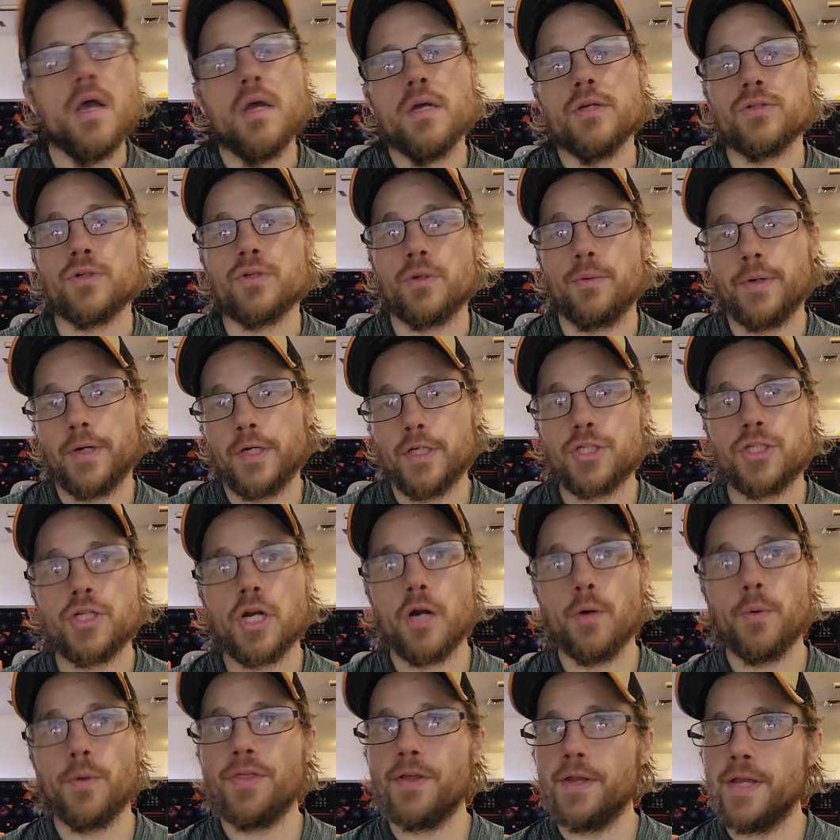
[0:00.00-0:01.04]
So we're gonna
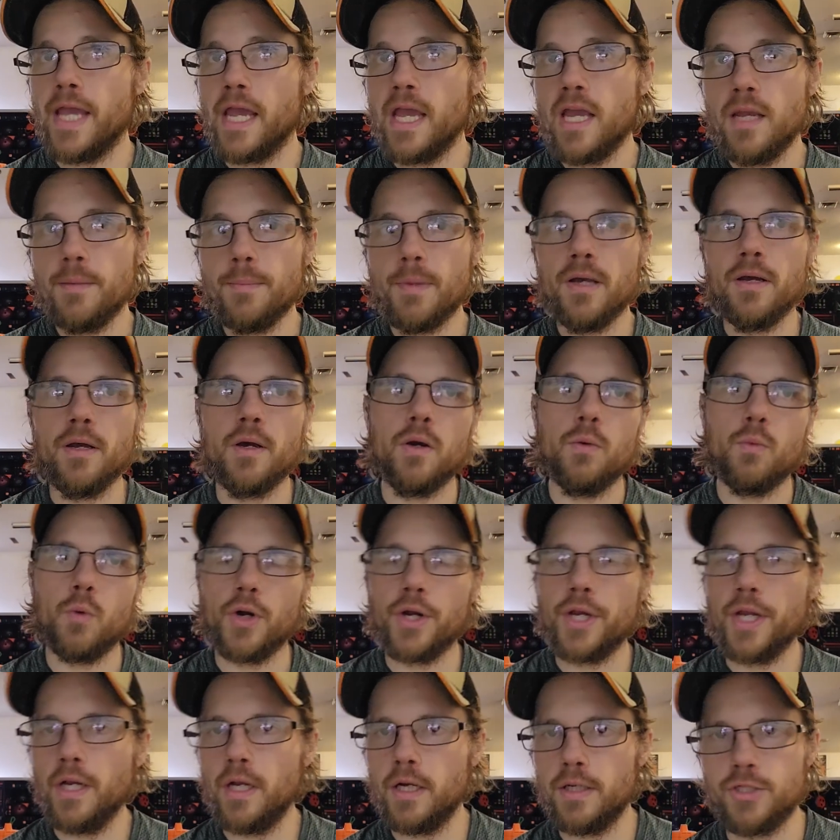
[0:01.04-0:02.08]
start with a game
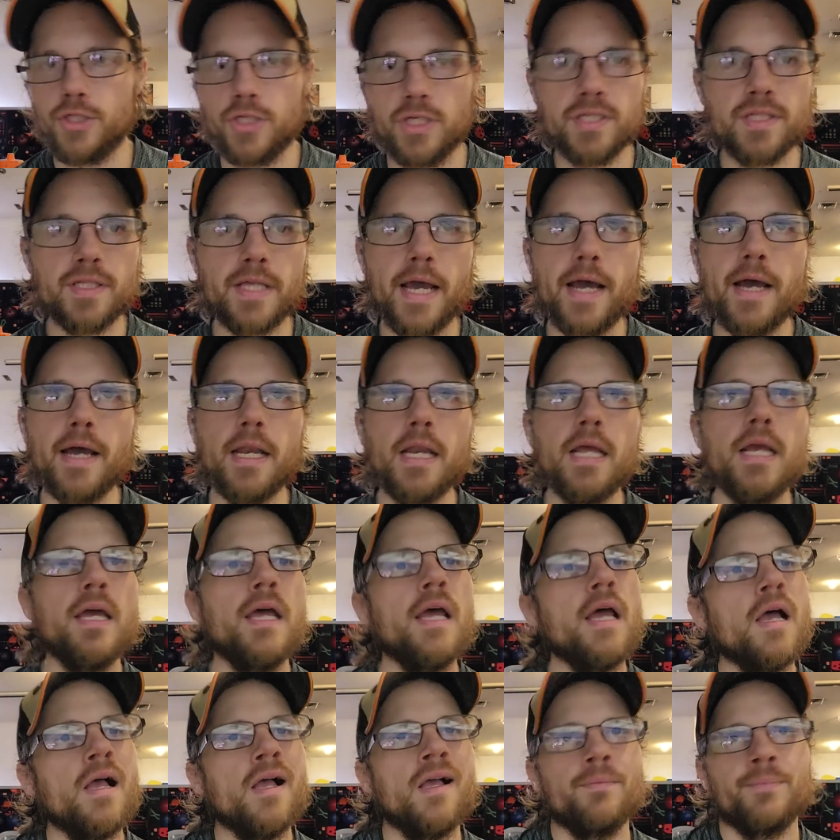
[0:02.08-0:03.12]
working on just that.
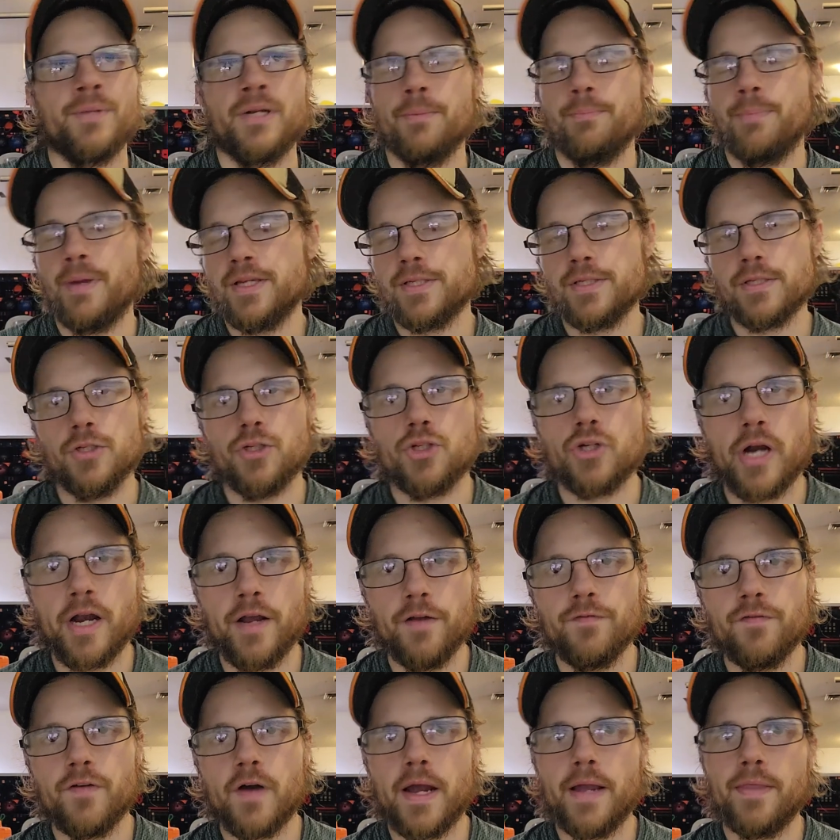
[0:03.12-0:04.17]
I'm gonna basically try
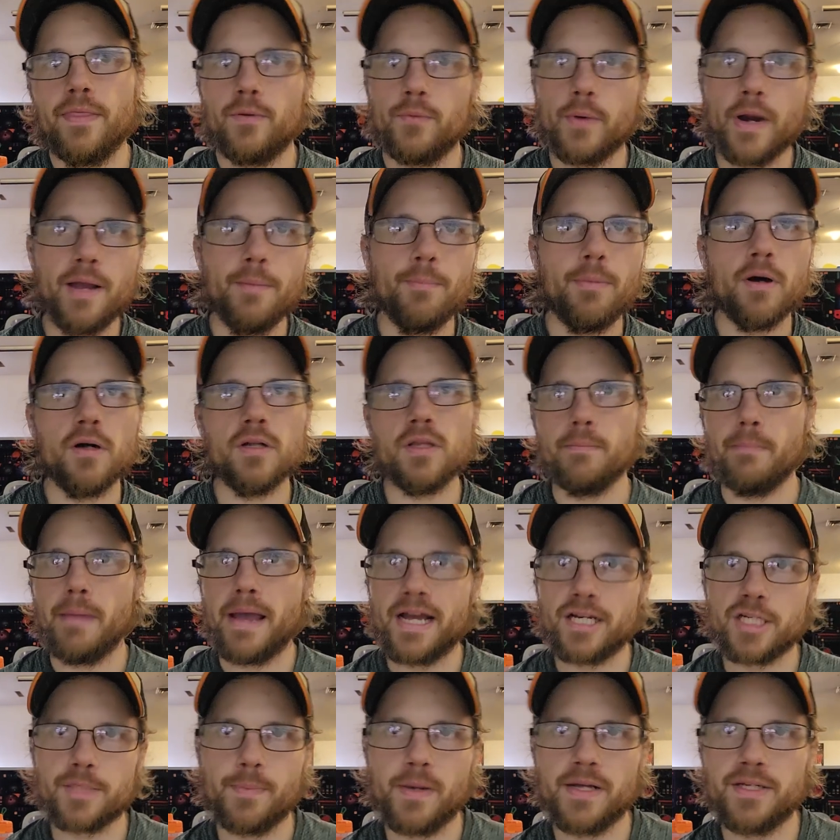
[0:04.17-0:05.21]
and find the right ball to
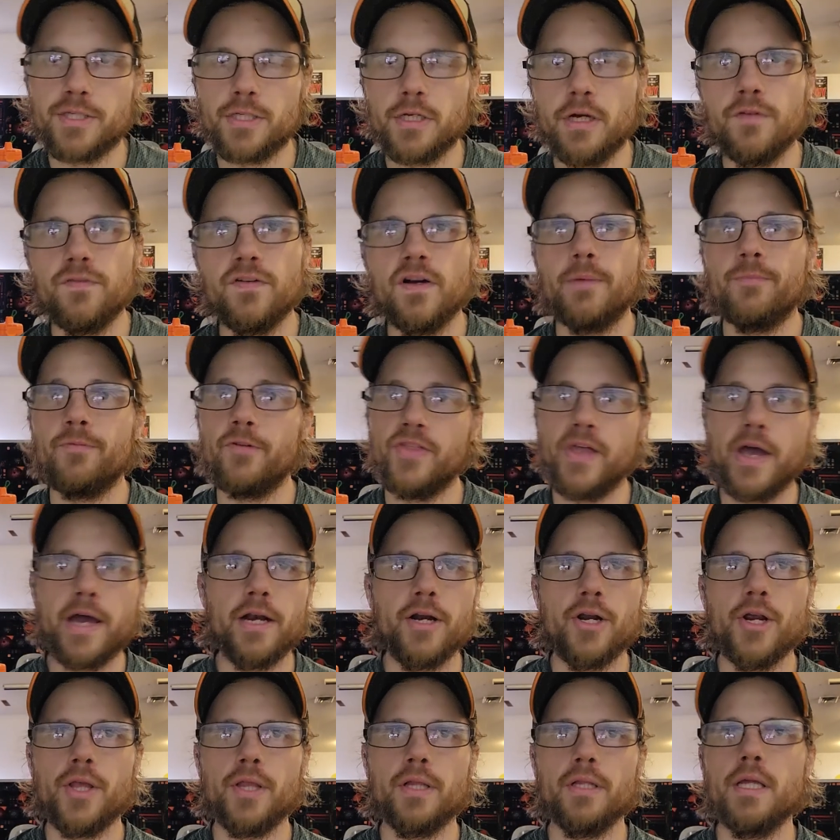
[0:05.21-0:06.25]
match myself up to that
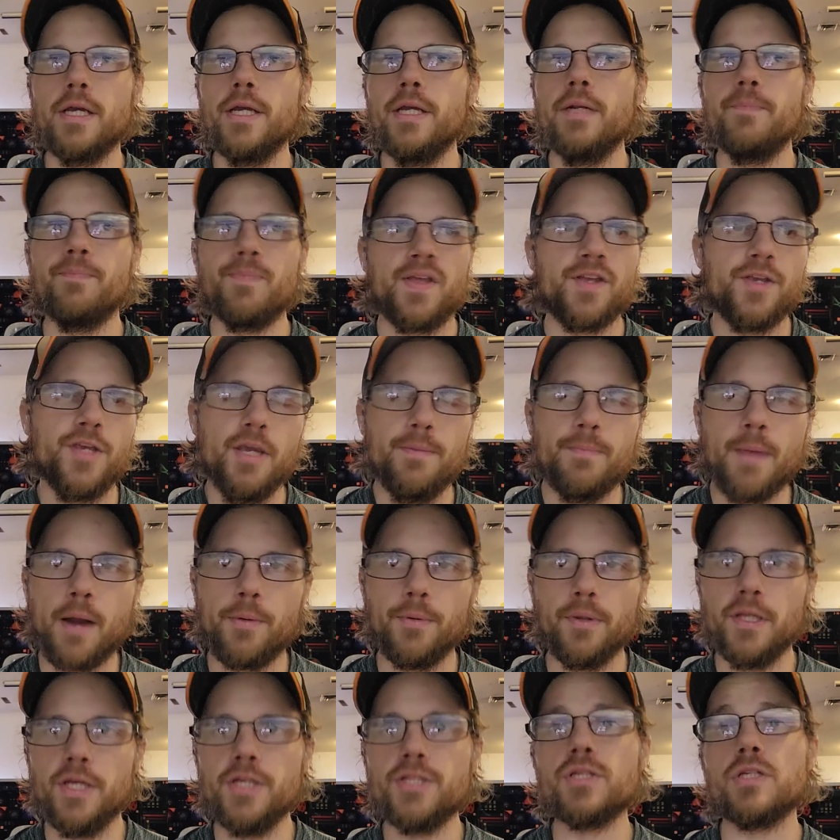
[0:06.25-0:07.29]
area of the lane and keep my
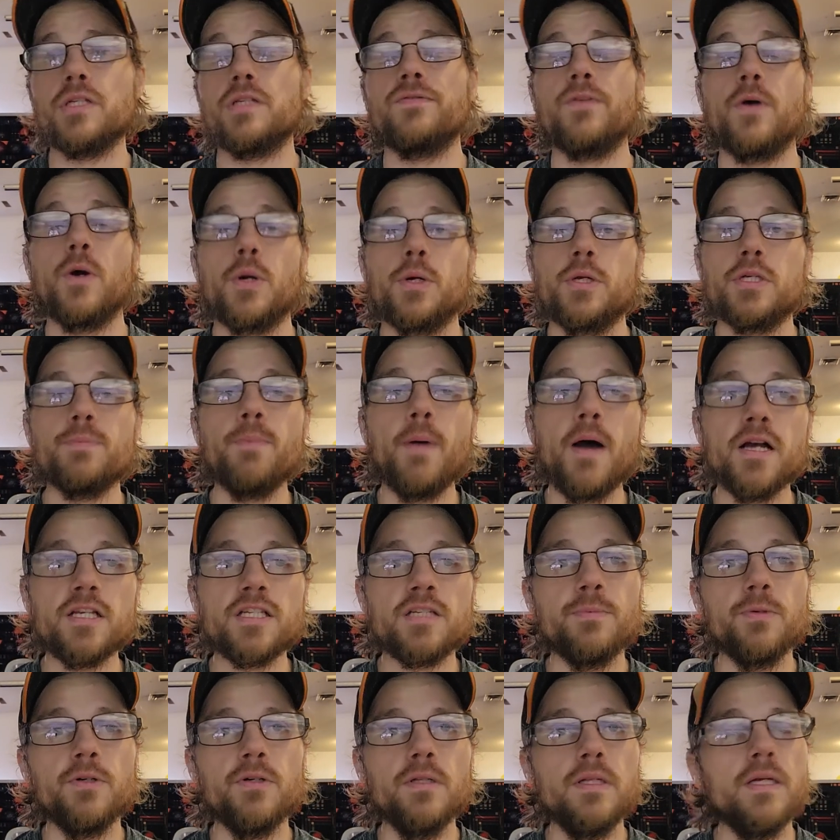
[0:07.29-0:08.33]
release as forward as
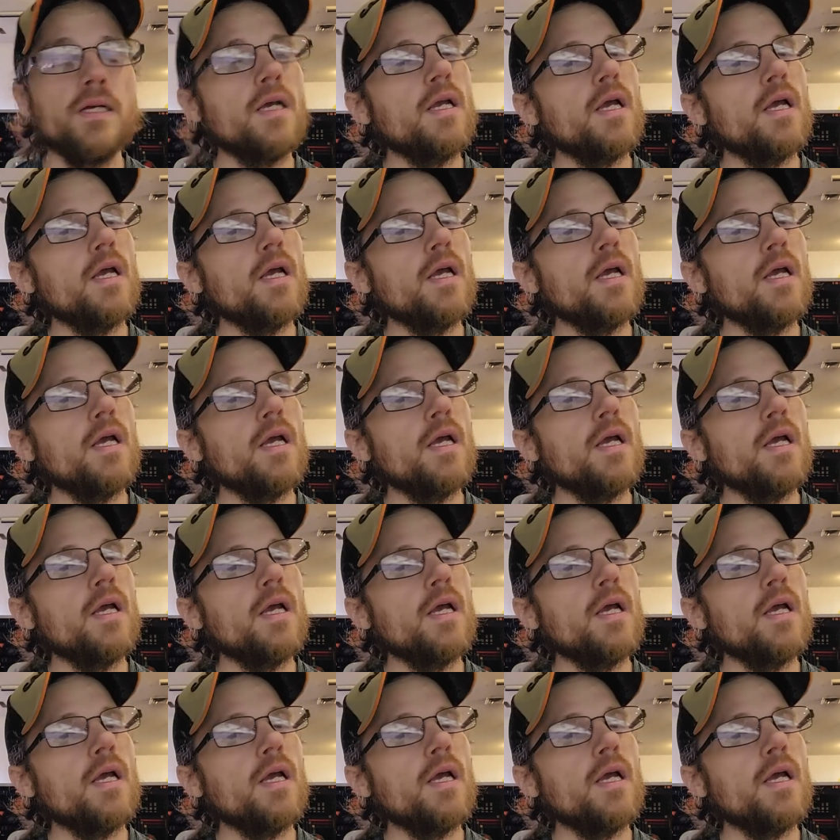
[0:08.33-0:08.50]
possible.